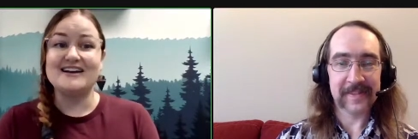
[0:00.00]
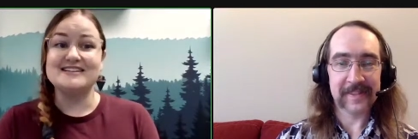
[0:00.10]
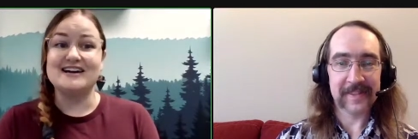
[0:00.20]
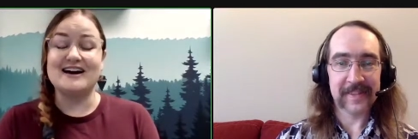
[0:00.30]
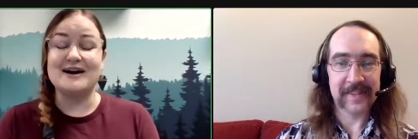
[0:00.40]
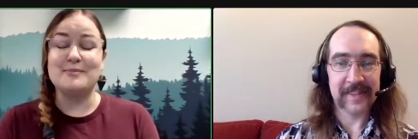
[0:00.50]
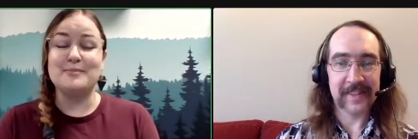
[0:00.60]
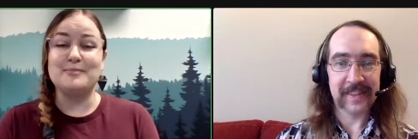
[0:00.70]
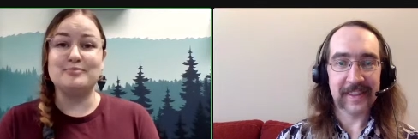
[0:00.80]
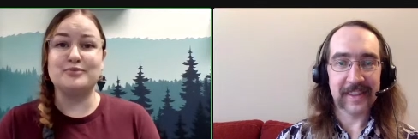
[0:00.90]
Speaker 1: Um,
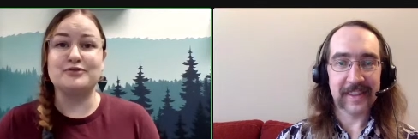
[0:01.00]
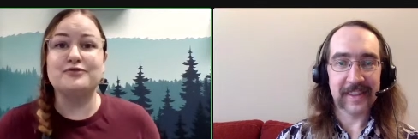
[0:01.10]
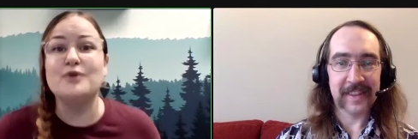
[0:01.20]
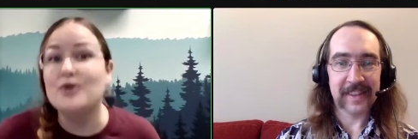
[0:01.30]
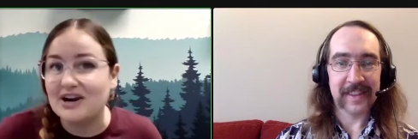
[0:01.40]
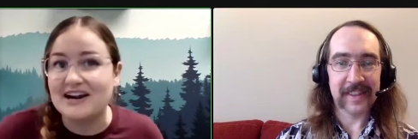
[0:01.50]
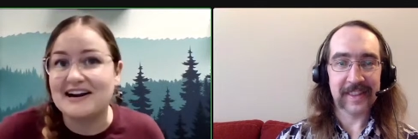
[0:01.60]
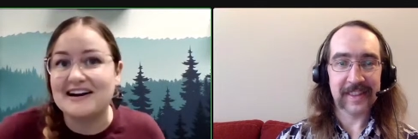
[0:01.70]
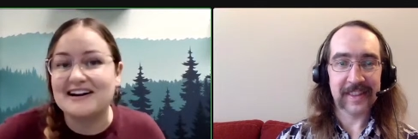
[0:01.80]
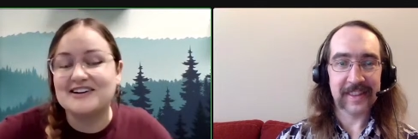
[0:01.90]

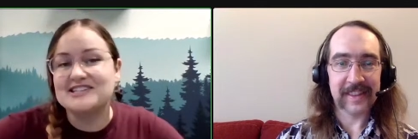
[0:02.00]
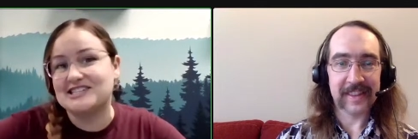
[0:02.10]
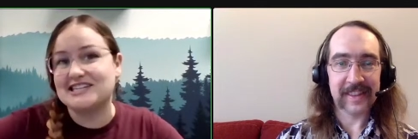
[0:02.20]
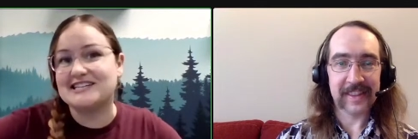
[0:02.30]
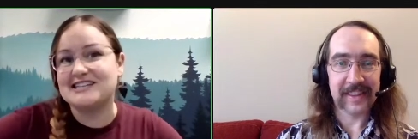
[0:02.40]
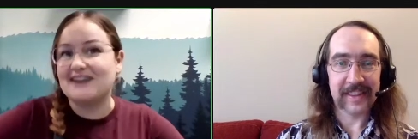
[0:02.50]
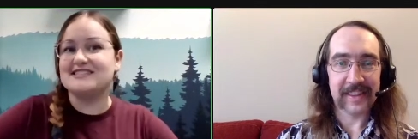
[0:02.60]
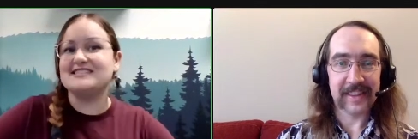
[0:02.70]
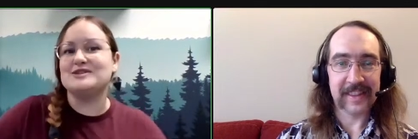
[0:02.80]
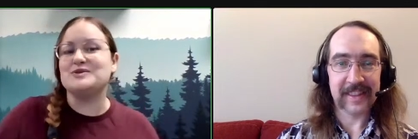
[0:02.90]
before Christian dives
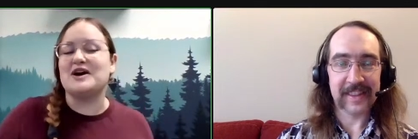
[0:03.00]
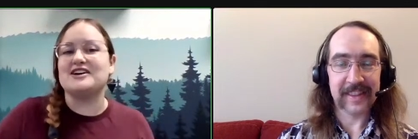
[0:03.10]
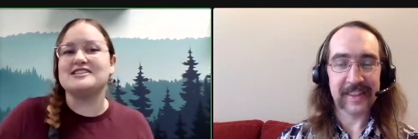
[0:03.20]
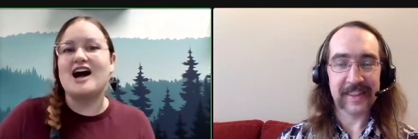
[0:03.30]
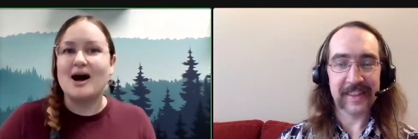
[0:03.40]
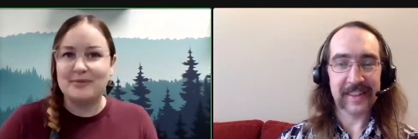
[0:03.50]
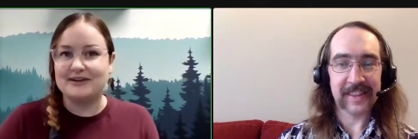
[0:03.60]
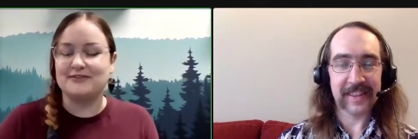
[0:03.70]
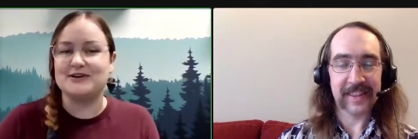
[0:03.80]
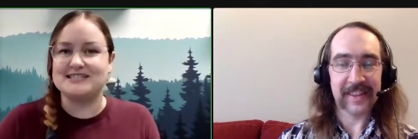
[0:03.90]
into our topic
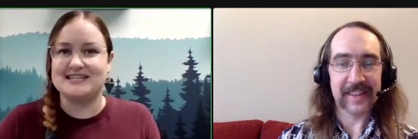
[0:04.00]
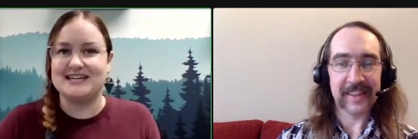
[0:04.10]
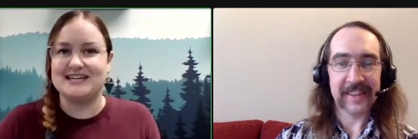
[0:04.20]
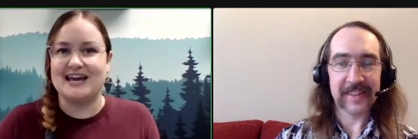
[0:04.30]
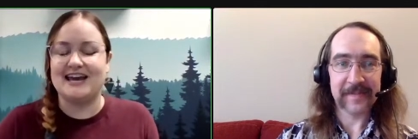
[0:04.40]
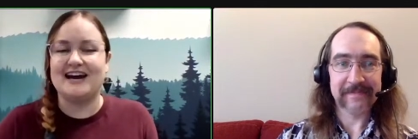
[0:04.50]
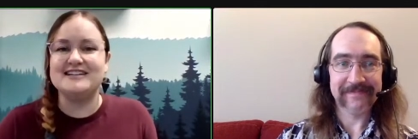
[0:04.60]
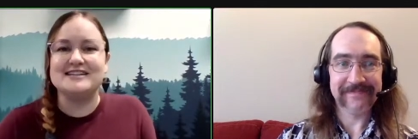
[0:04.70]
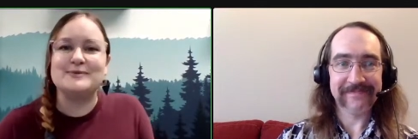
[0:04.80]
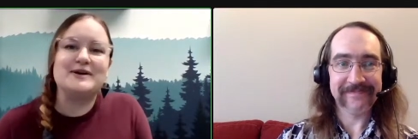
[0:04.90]
for today, I did
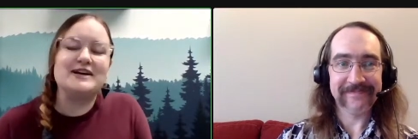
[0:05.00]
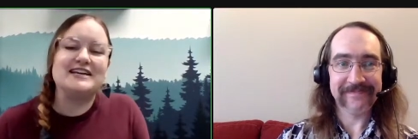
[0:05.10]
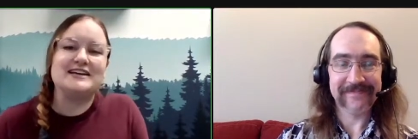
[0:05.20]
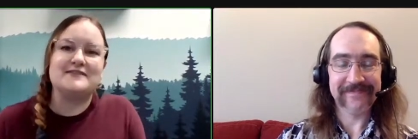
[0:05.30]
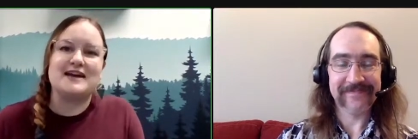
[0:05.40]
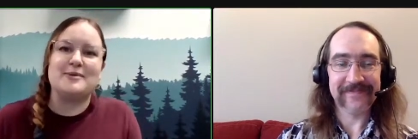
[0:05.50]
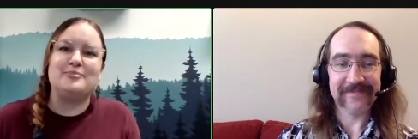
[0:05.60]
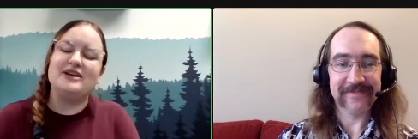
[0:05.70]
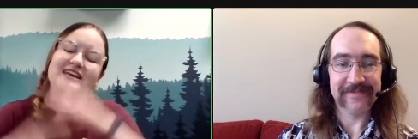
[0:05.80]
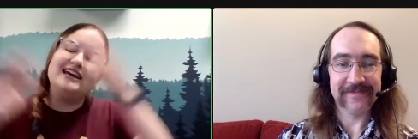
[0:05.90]
want to give a
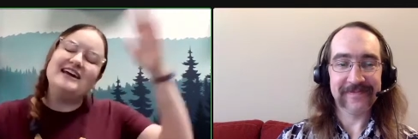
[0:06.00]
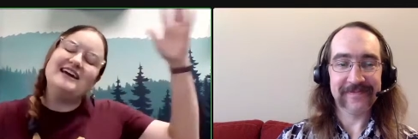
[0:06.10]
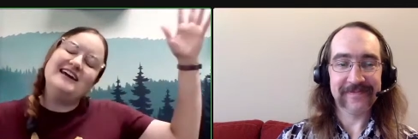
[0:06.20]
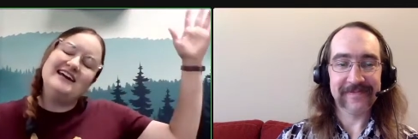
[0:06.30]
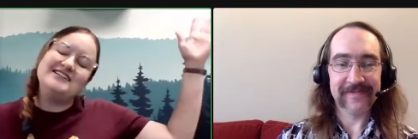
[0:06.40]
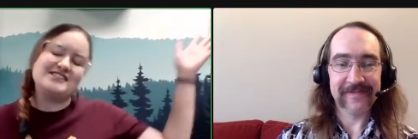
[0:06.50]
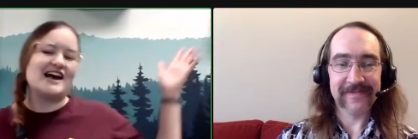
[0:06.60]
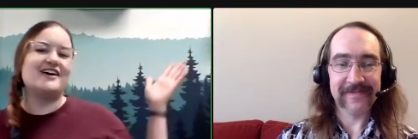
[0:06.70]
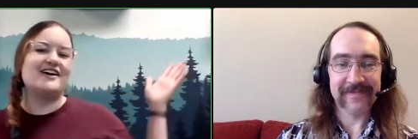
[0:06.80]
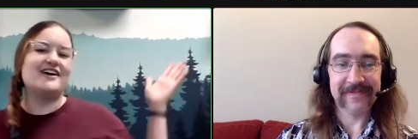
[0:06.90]
big shout
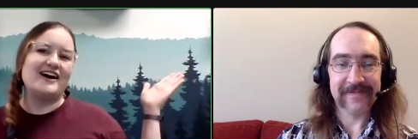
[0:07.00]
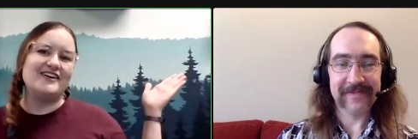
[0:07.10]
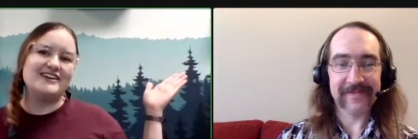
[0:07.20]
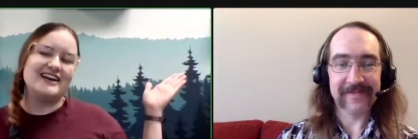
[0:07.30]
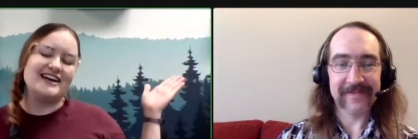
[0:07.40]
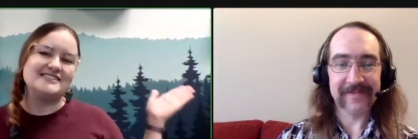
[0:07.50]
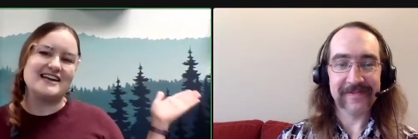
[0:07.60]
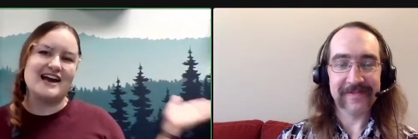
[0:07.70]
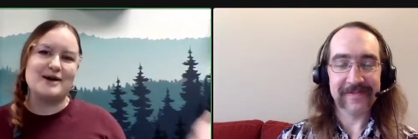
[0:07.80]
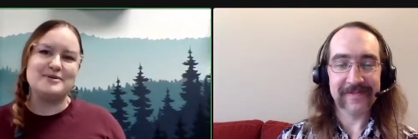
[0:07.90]
out and say
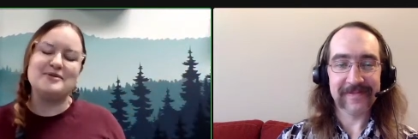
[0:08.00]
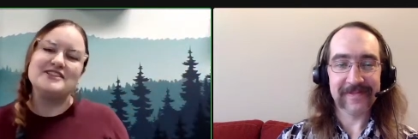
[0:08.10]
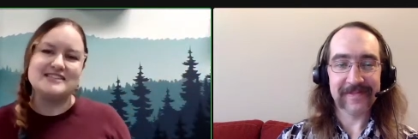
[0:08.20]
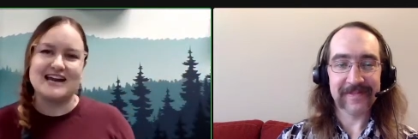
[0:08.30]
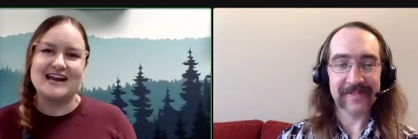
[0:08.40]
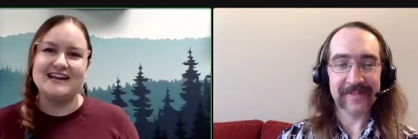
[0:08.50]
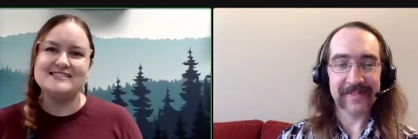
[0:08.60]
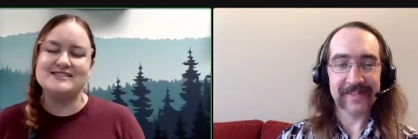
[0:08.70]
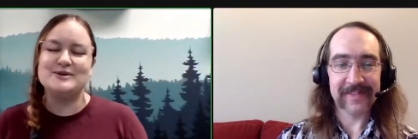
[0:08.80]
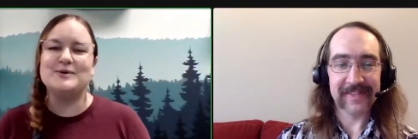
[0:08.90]
happy birthday
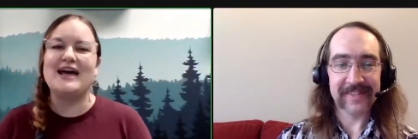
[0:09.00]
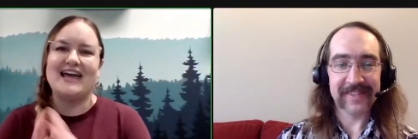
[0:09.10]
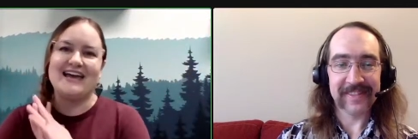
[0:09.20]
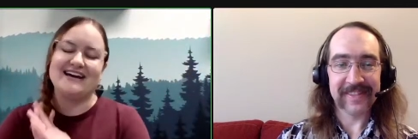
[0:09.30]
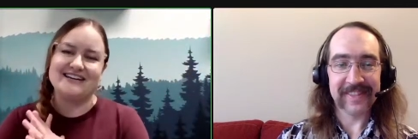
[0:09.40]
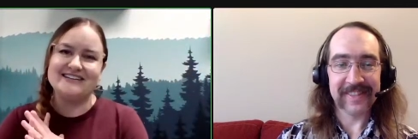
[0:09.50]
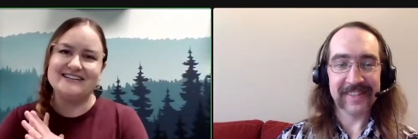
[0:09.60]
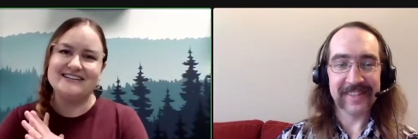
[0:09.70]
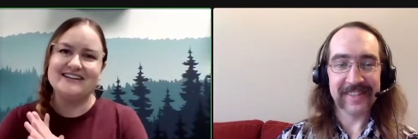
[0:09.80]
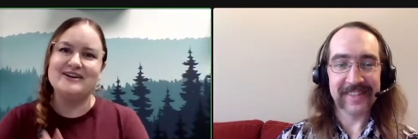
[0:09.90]
to Anne,
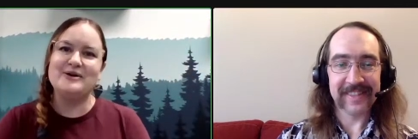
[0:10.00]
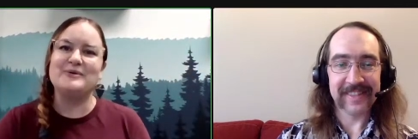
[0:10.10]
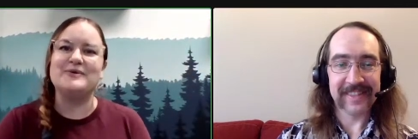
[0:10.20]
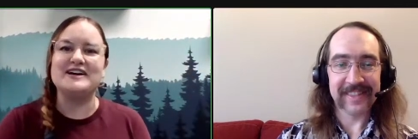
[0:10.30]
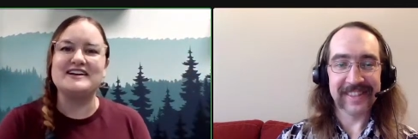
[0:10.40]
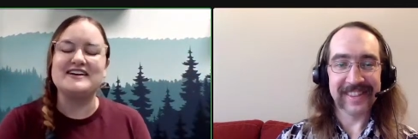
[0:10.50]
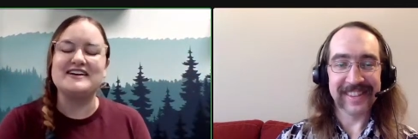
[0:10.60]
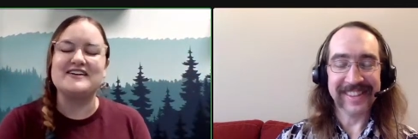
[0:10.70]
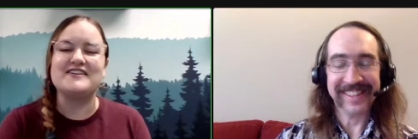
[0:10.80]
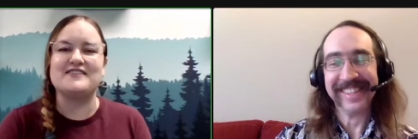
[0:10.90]
one of
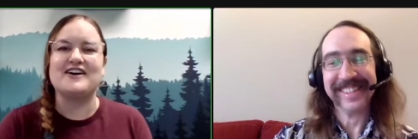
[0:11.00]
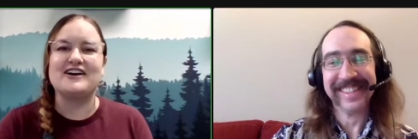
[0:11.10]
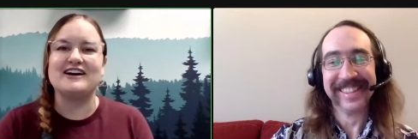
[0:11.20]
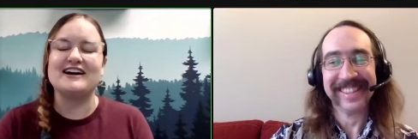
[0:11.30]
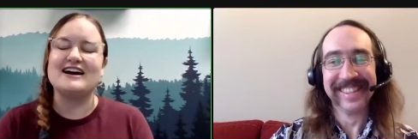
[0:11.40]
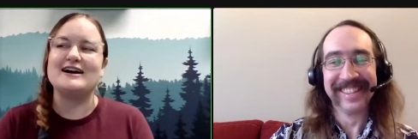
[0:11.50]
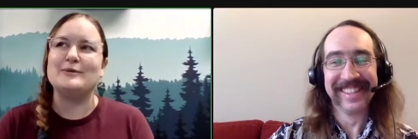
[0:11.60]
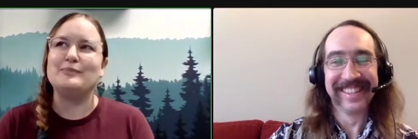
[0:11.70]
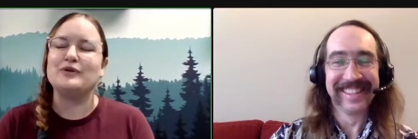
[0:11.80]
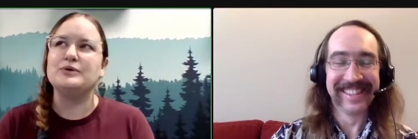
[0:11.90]
our um,
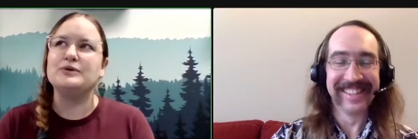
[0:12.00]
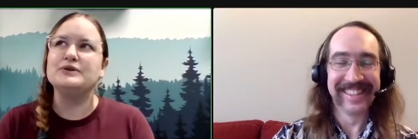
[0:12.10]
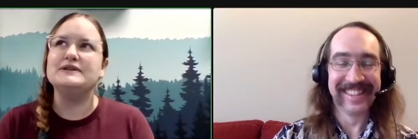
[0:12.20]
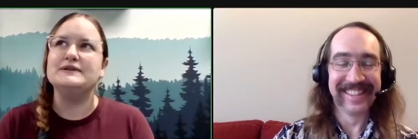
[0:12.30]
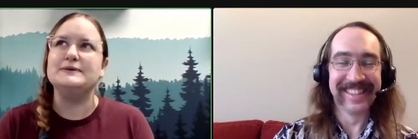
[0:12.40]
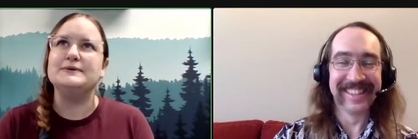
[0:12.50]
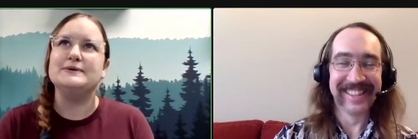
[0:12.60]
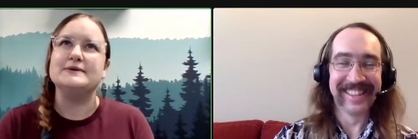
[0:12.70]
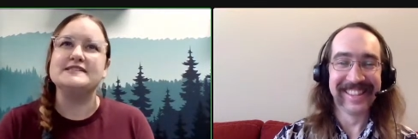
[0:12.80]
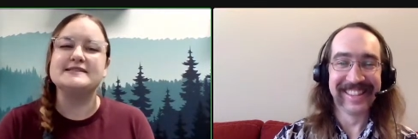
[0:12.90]
old
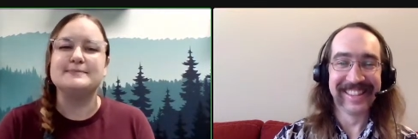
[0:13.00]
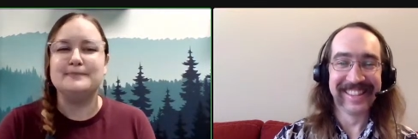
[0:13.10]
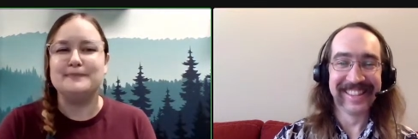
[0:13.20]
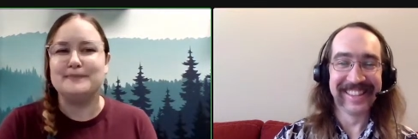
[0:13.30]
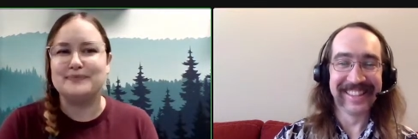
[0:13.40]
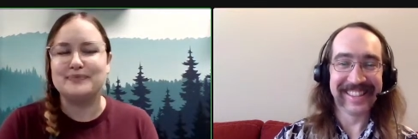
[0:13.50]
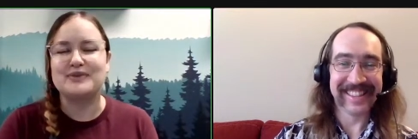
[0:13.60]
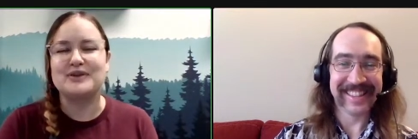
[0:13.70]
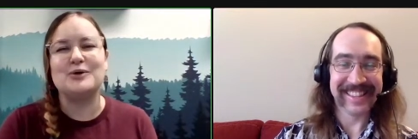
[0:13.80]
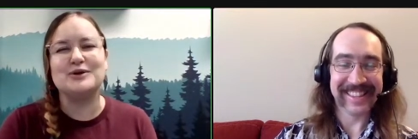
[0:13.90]
news, hmm,
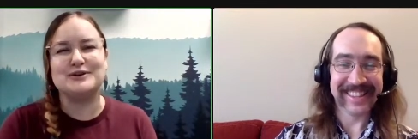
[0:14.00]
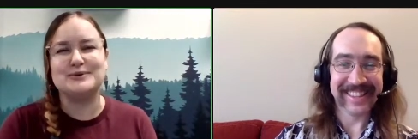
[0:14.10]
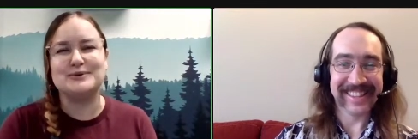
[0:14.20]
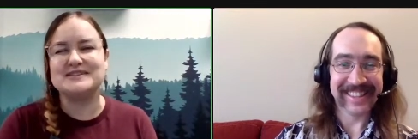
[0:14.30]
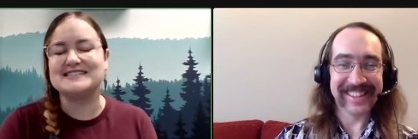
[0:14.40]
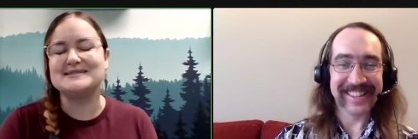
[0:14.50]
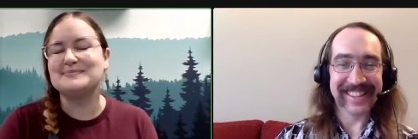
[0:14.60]
old news